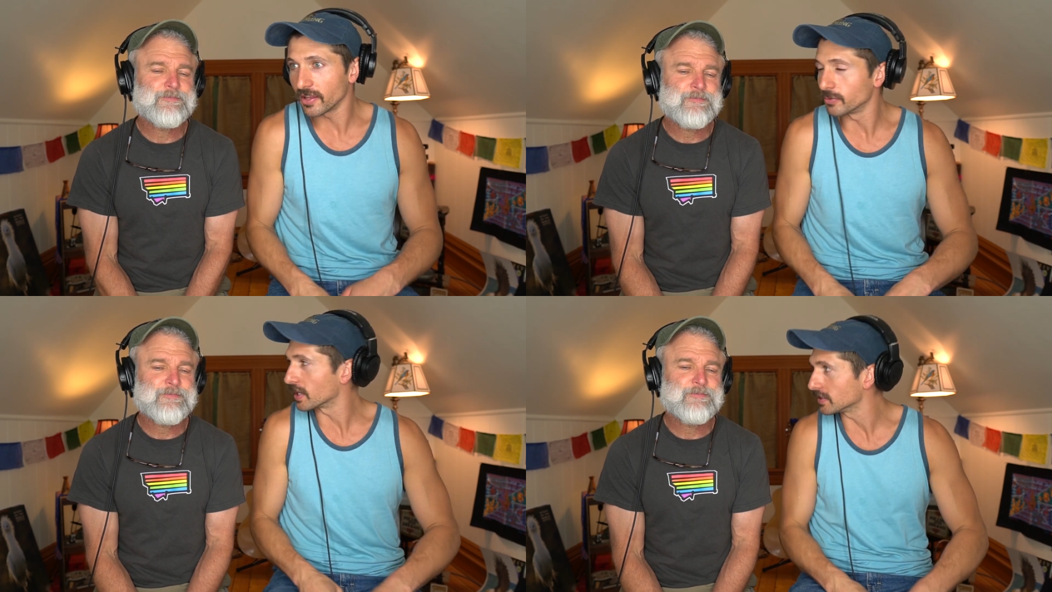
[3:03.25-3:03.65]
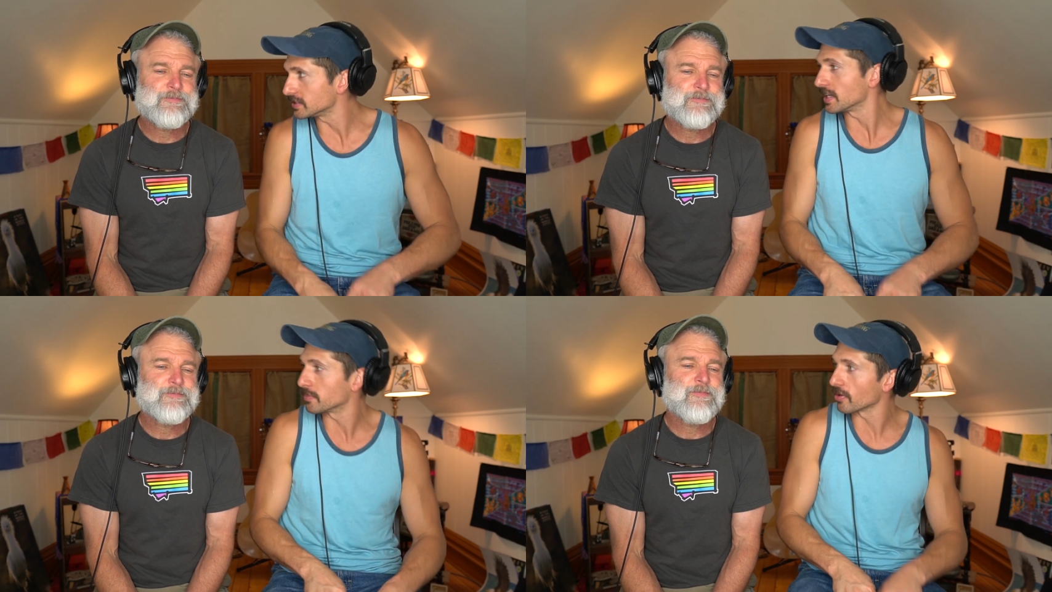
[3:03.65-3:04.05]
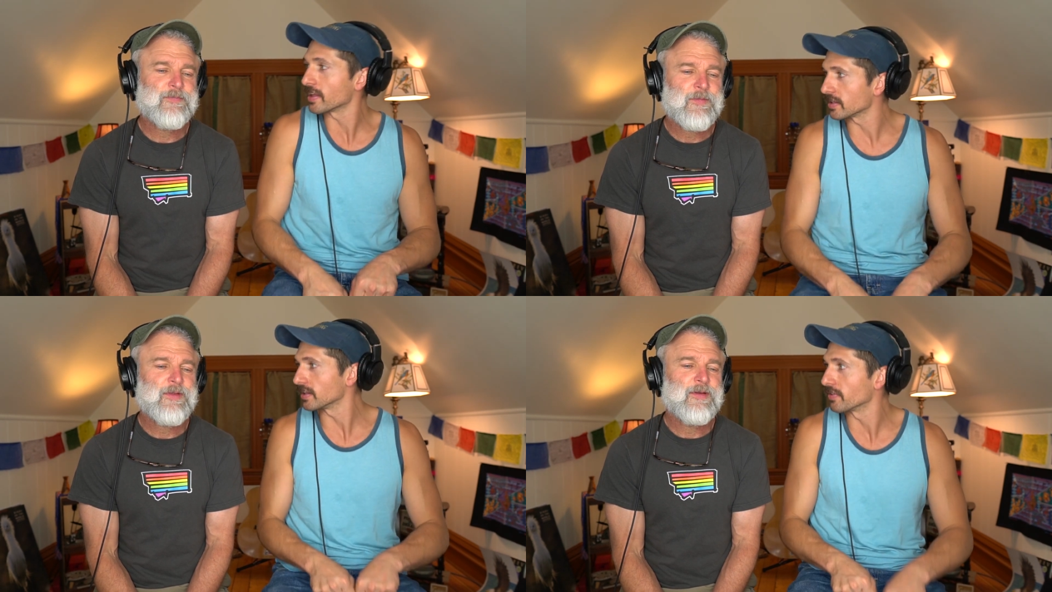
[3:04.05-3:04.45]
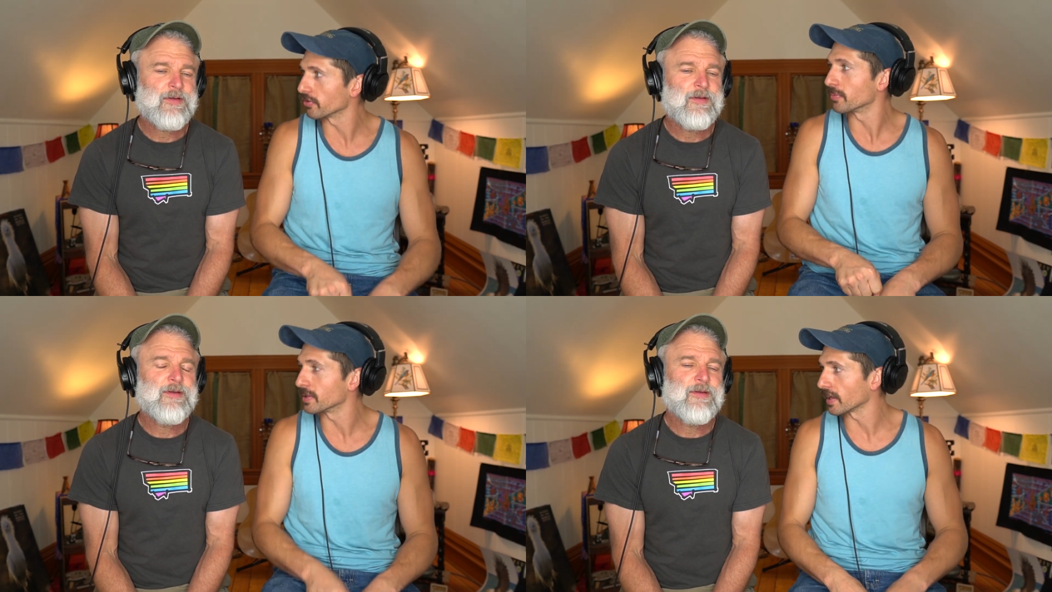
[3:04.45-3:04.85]
Speaker 1: and you'd get to see them run in the
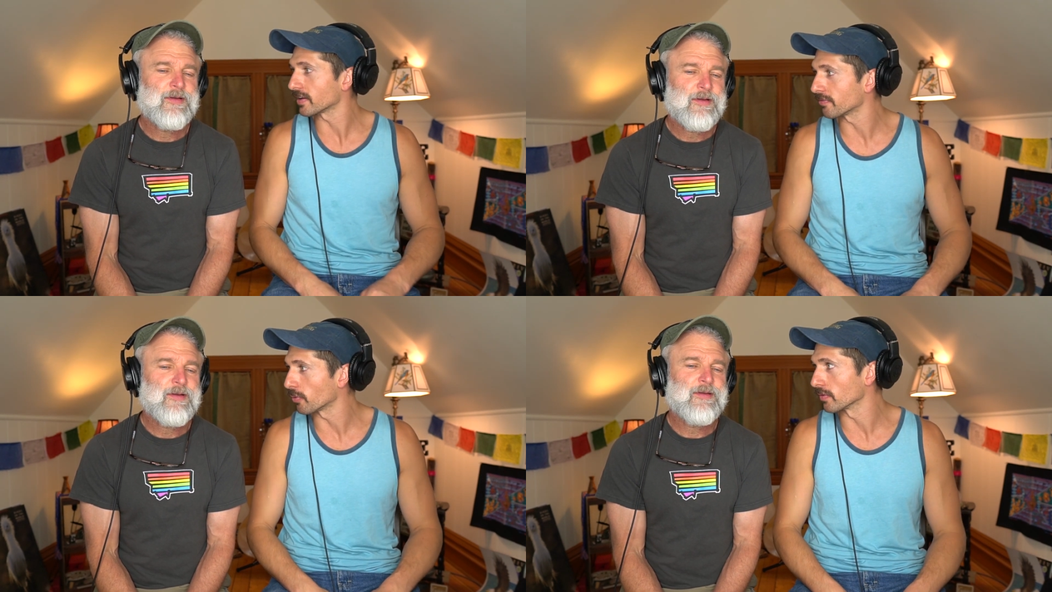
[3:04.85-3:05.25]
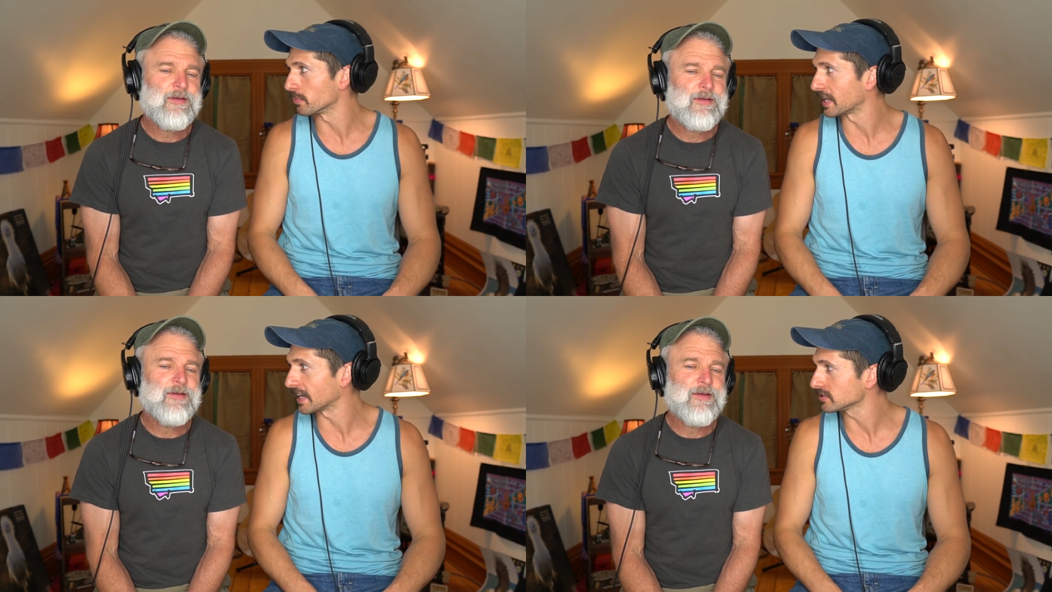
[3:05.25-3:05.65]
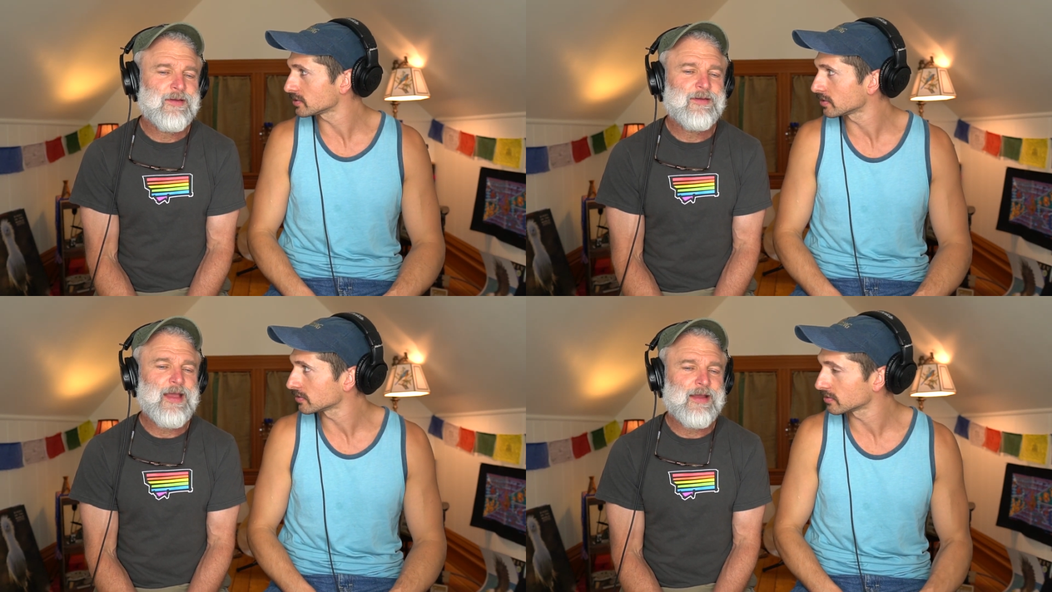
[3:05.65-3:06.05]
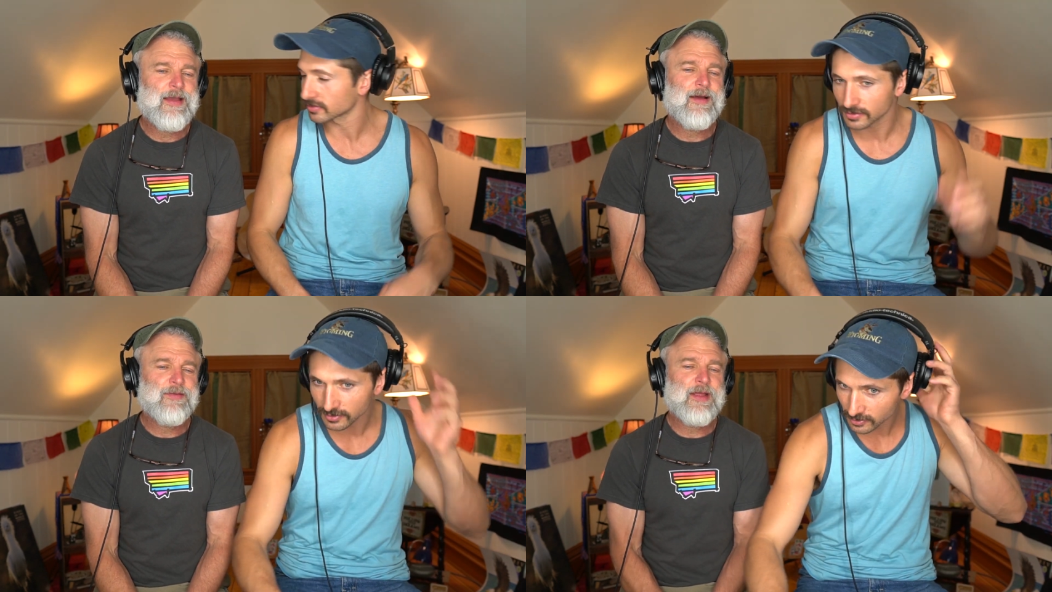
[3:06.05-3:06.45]
living room and like four of them dance.
Speaker 2: Yeah,
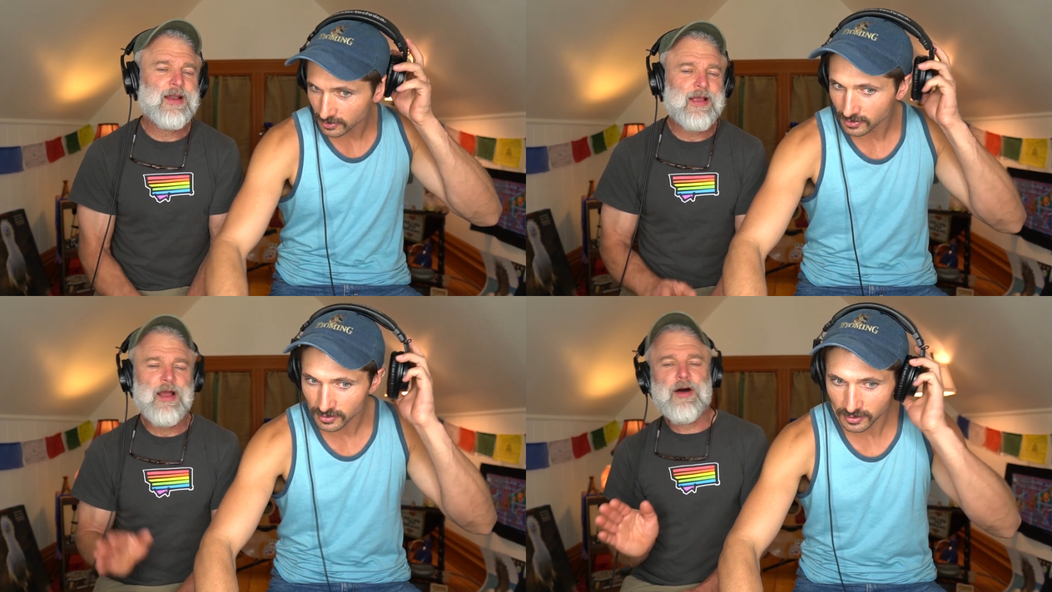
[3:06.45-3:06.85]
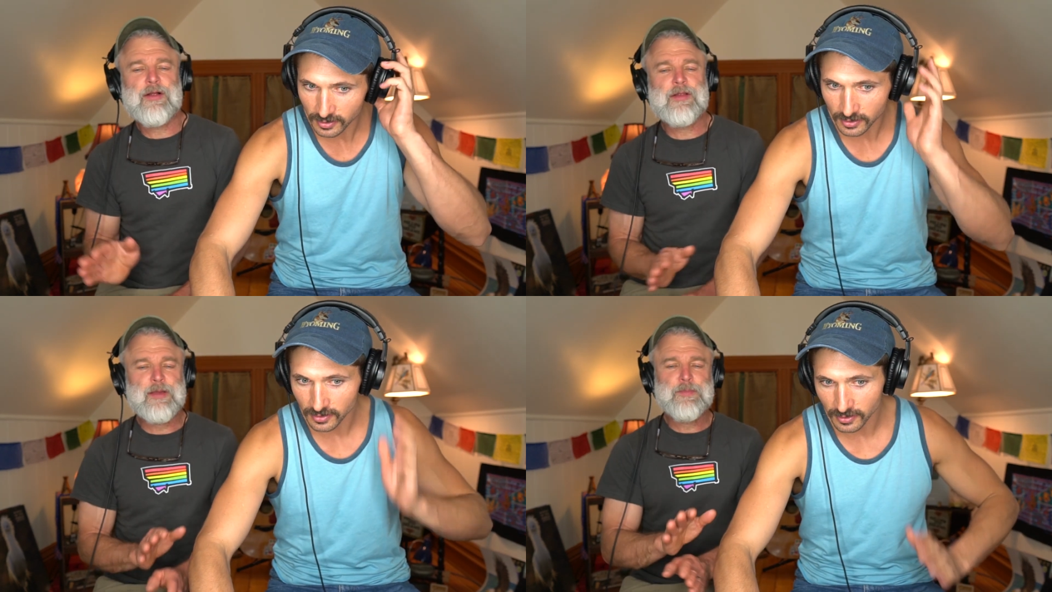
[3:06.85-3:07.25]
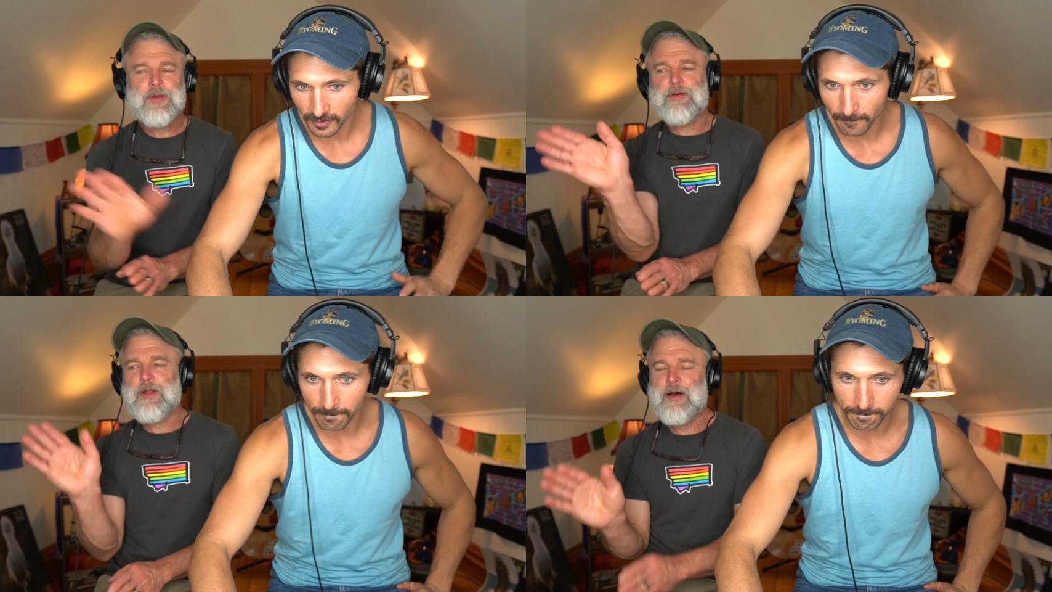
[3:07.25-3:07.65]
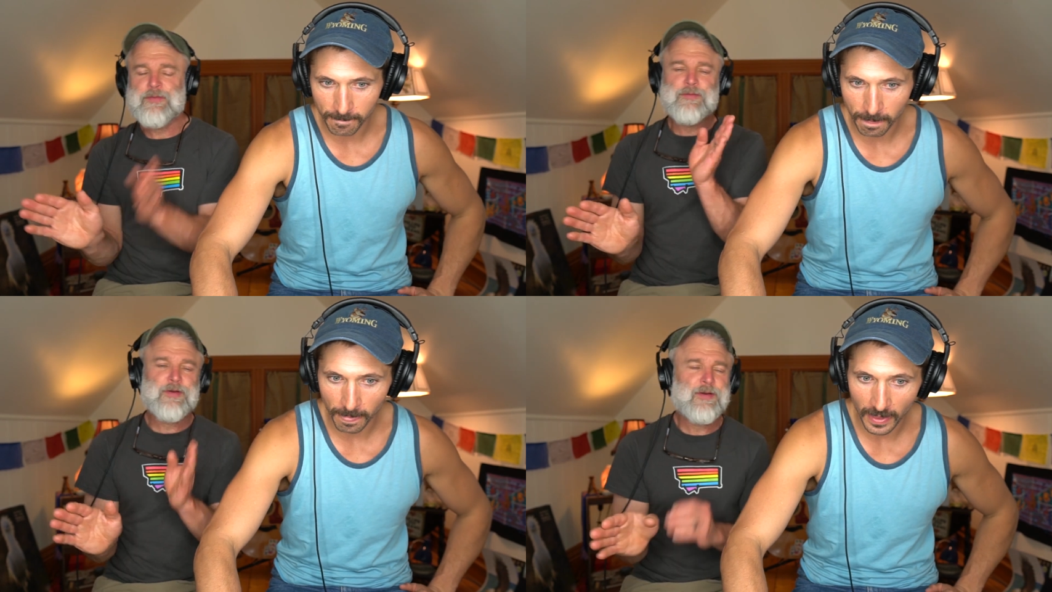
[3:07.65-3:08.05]
yeah. They like all like peel
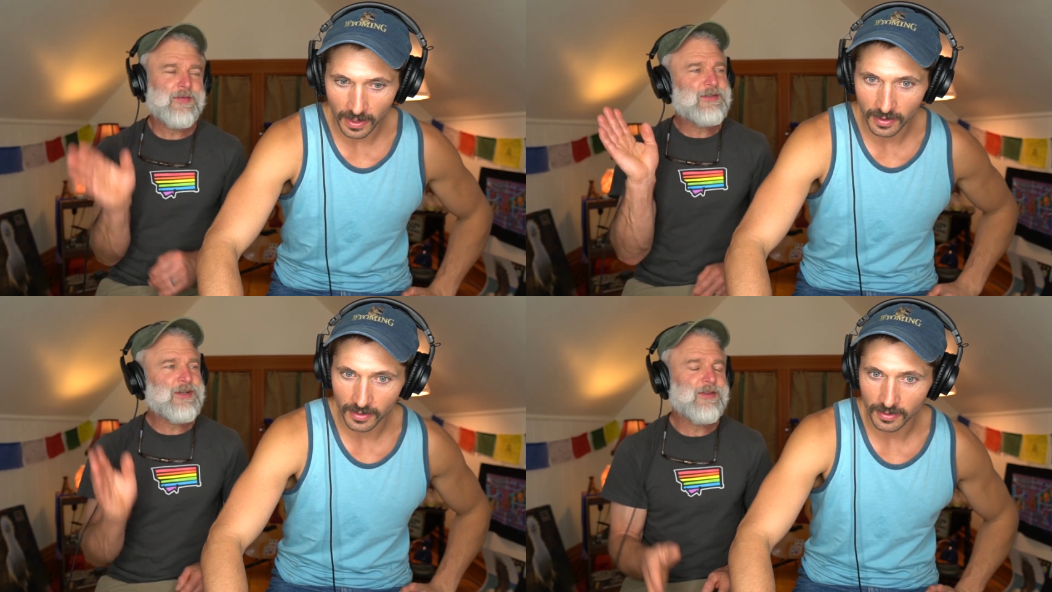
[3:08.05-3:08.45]
off in front of each